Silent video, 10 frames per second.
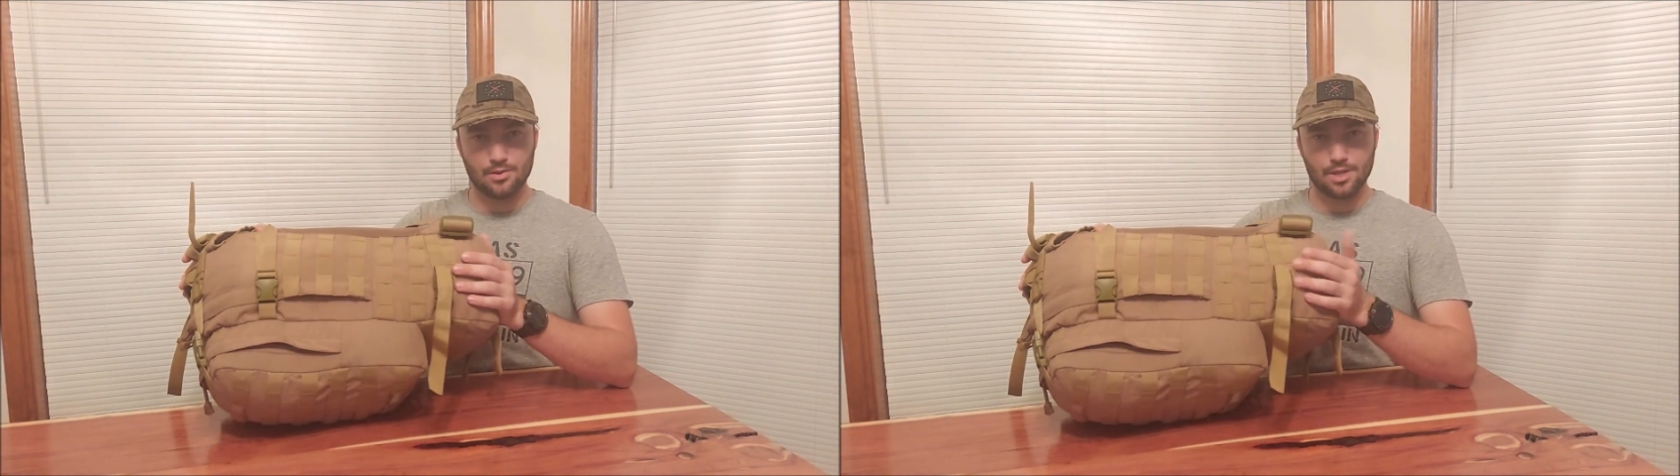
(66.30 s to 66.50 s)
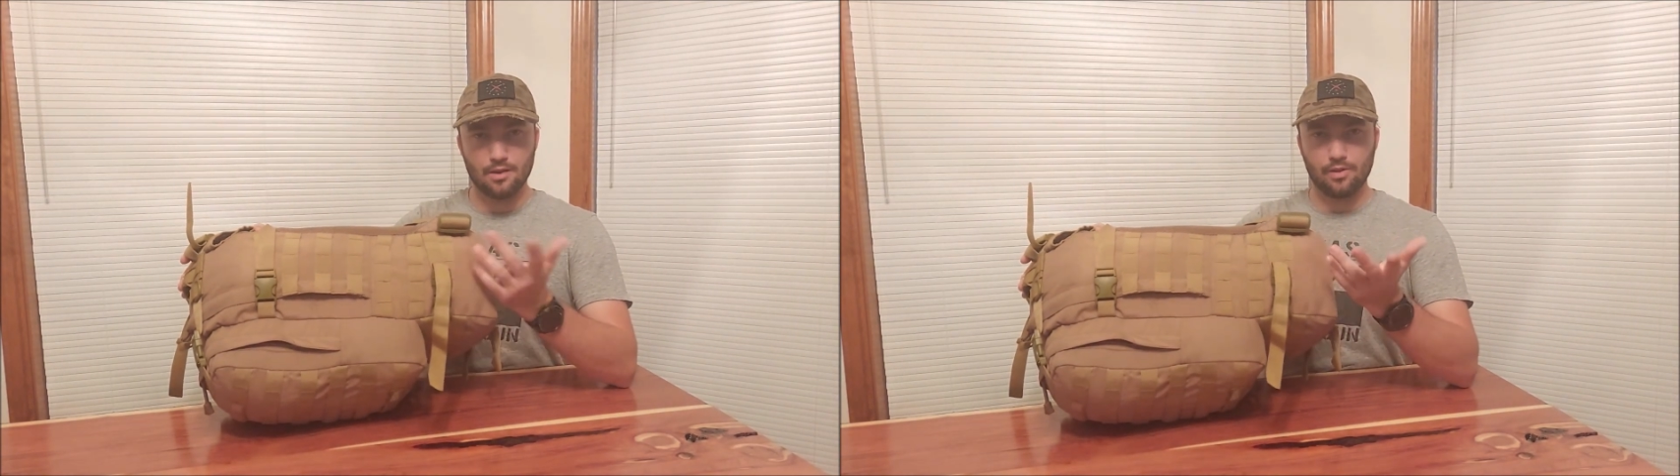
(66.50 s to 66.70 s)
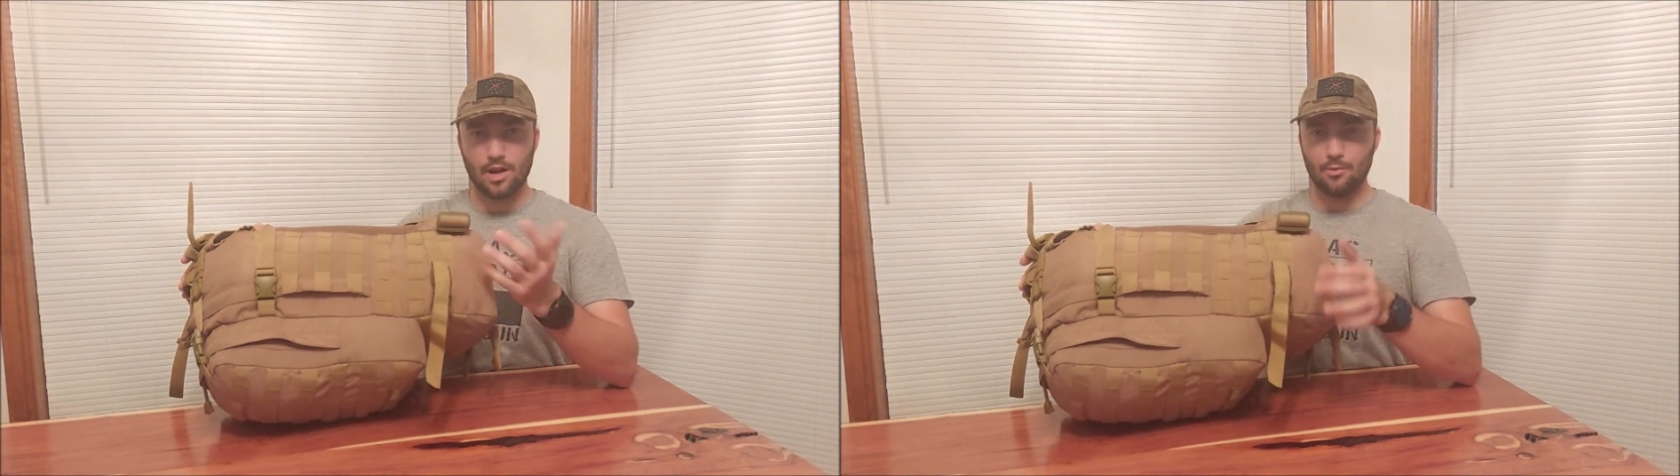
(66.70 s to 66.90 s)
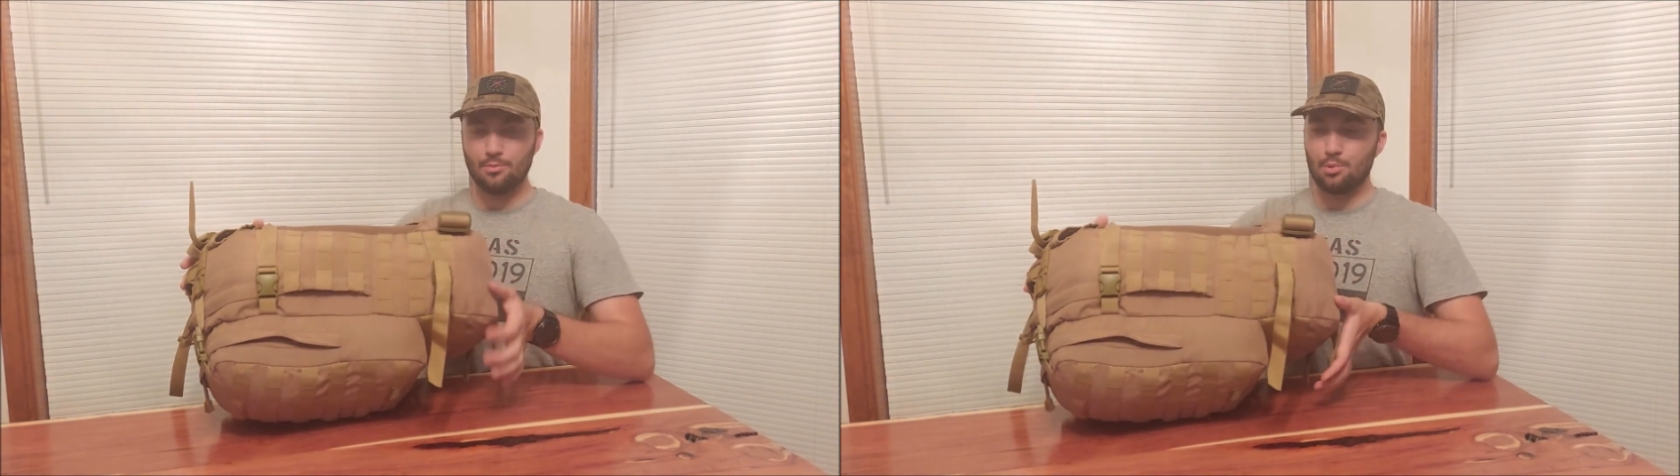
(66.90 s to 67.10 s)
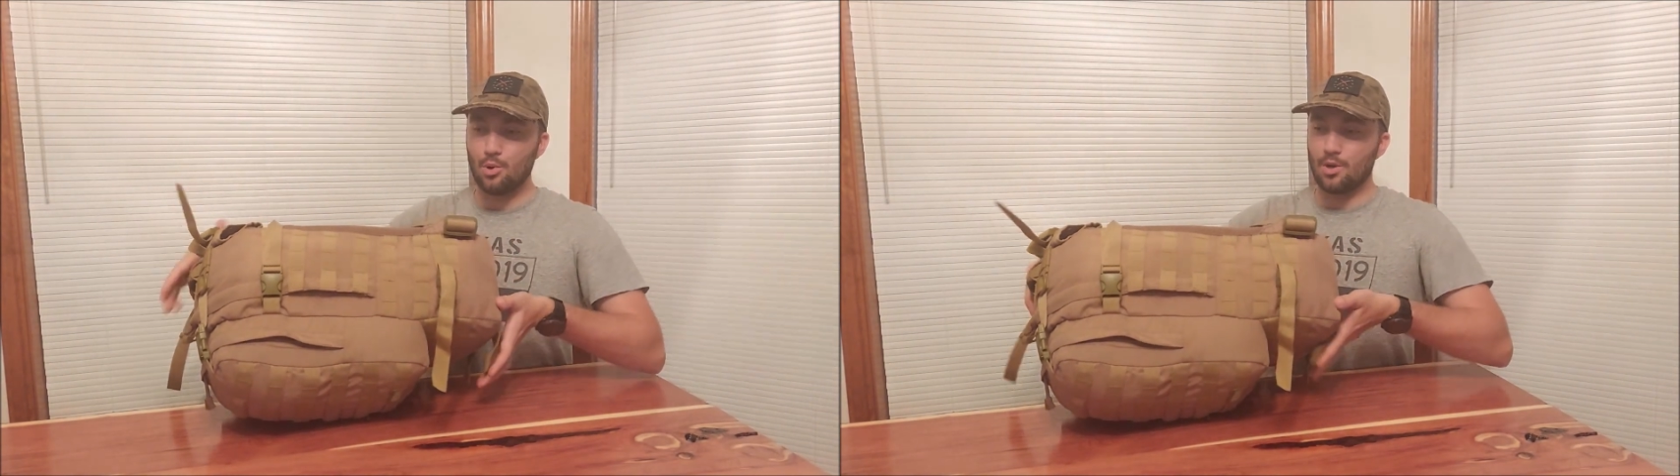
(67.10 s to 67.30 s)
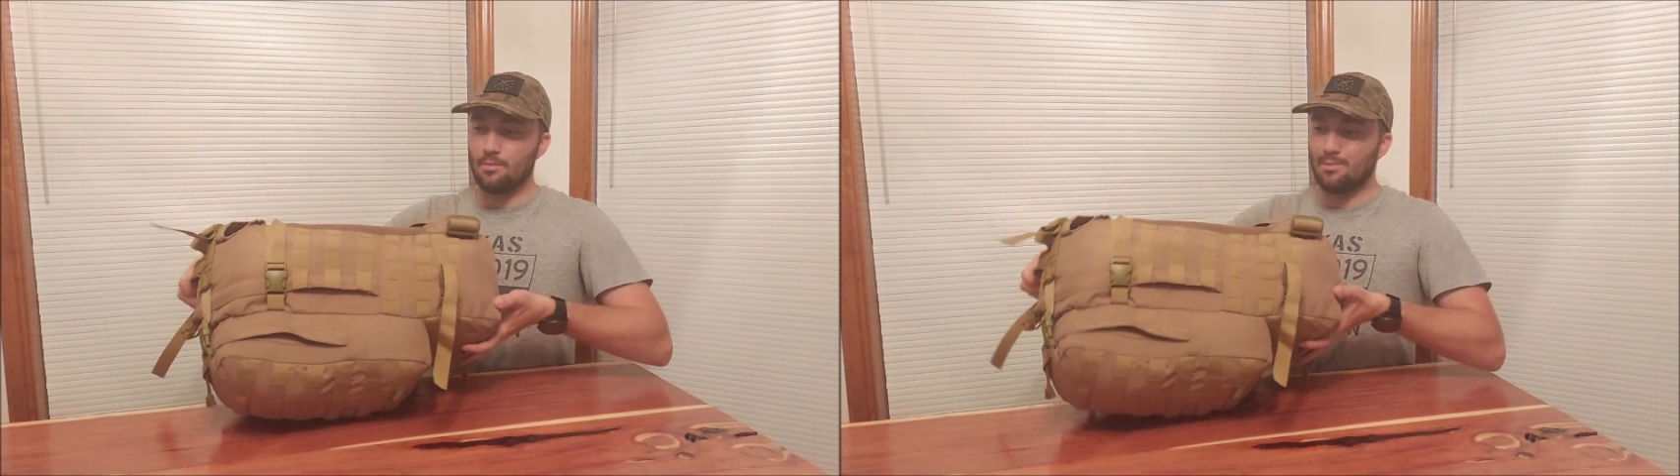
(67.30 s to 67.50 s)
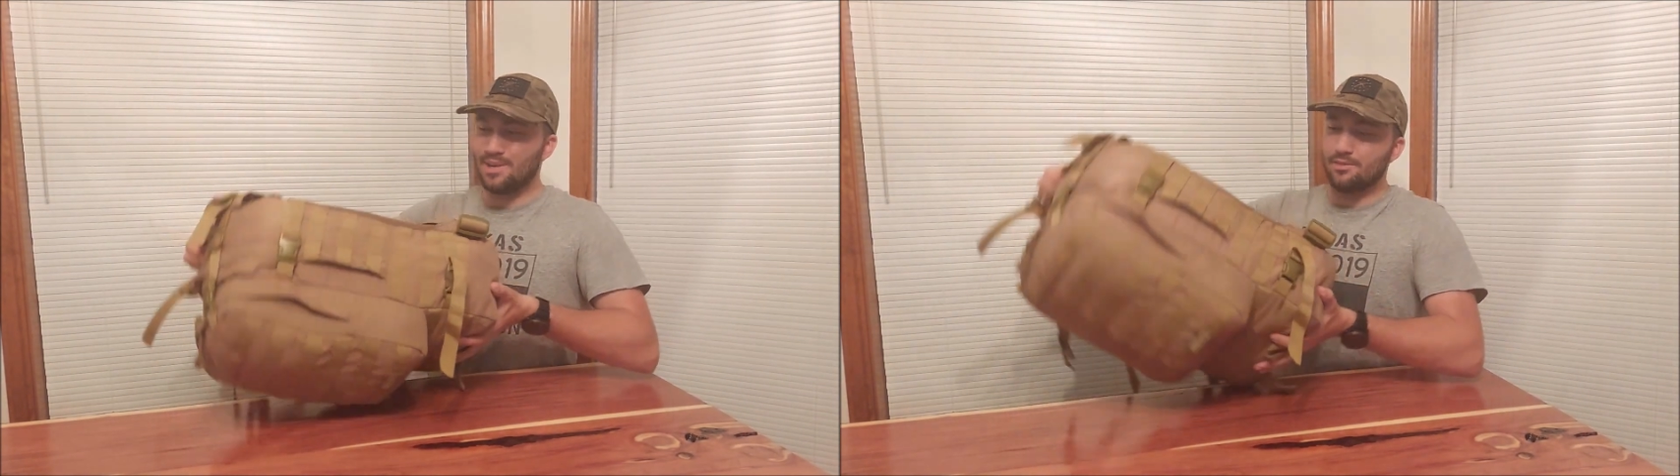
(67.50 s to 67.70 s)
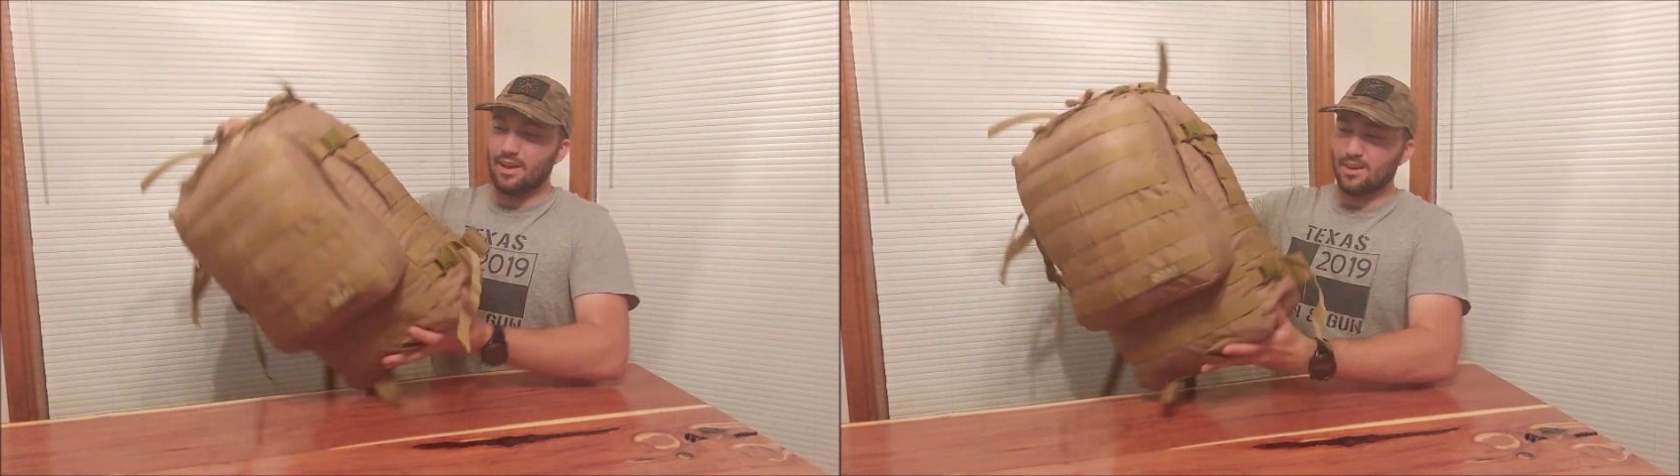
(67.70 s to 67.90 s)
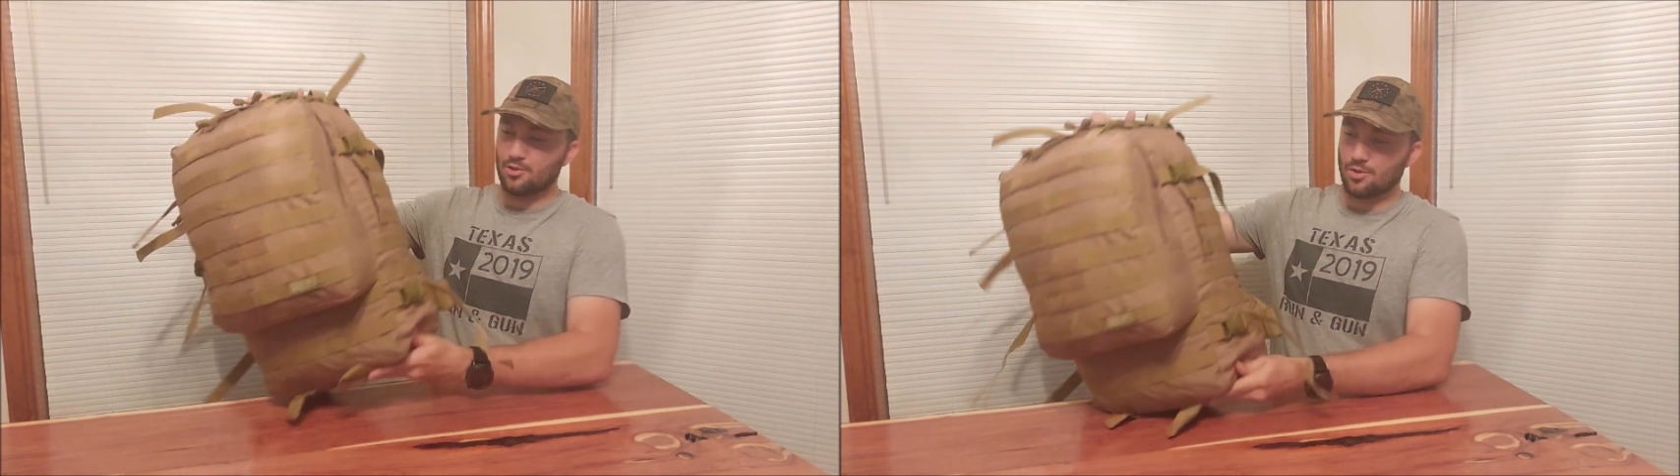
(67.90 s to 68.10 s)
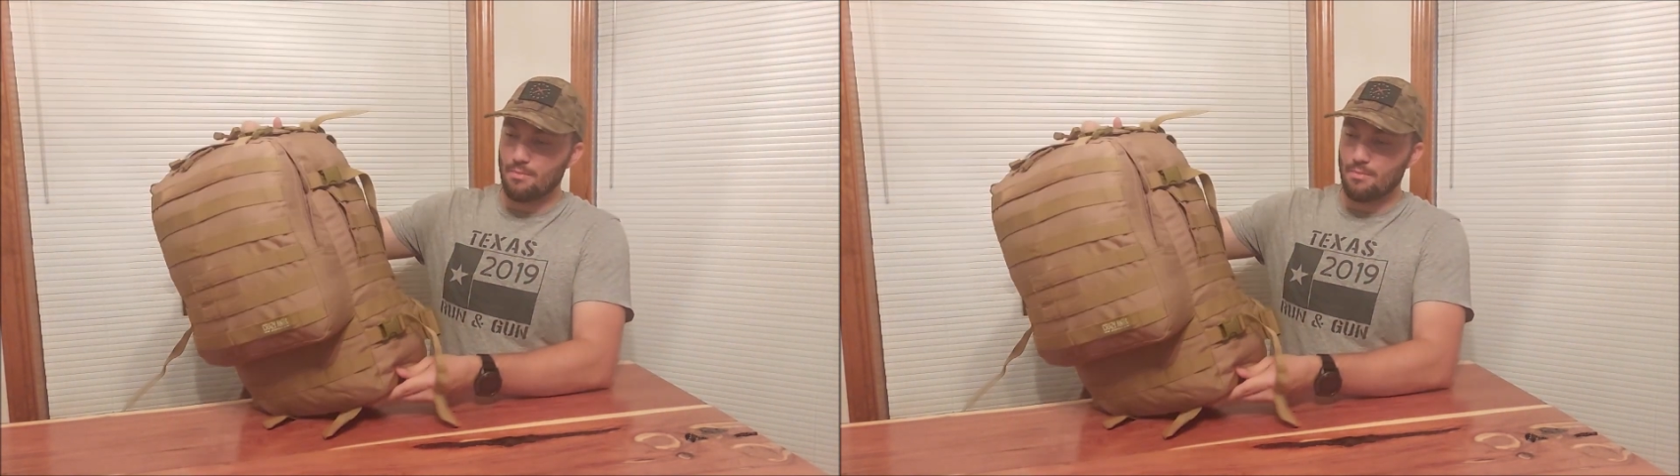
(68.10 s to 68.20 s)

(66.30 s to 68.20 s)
other stuff. I would put a bunch of extra